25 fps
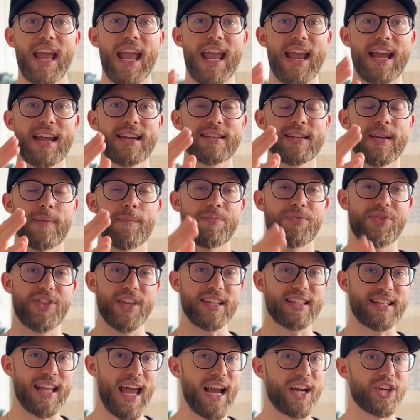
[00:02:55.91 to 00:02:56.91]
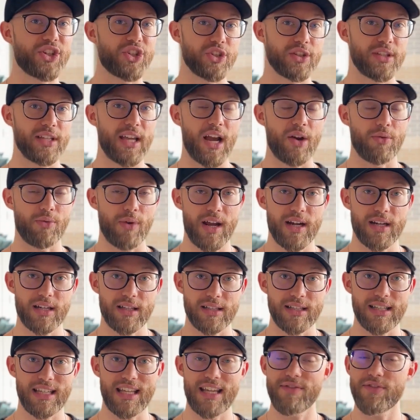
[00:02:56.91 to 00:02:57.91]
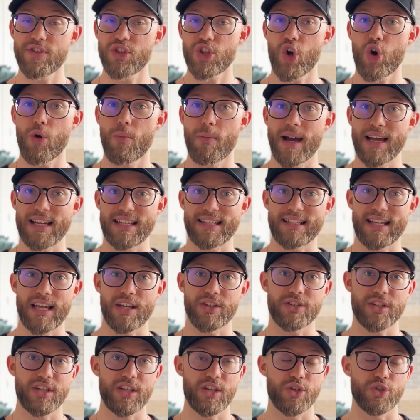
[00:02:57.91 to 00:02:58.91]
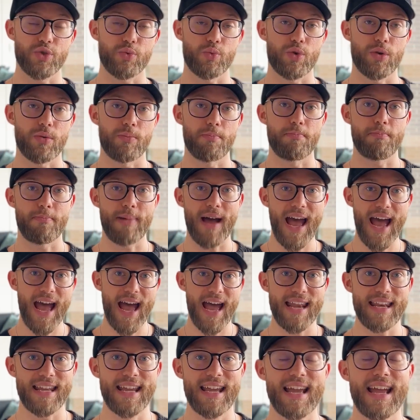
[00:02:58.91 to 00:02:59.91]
And this actually, ironically, even though my sales skills were bad,